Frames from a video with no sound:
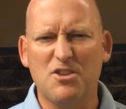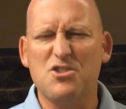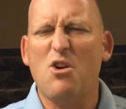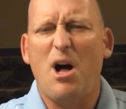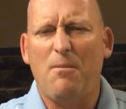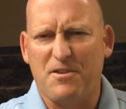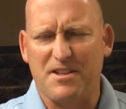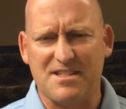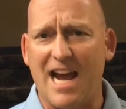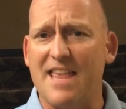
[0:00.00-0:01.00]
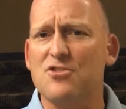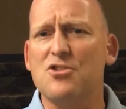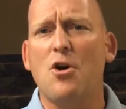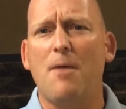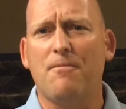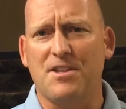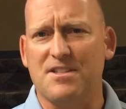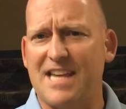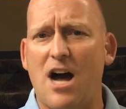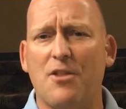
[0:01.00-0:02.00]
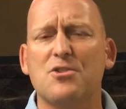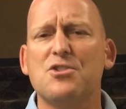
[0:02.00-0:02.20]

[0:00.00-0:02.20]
There's no help for this guy. There's no help for this gal.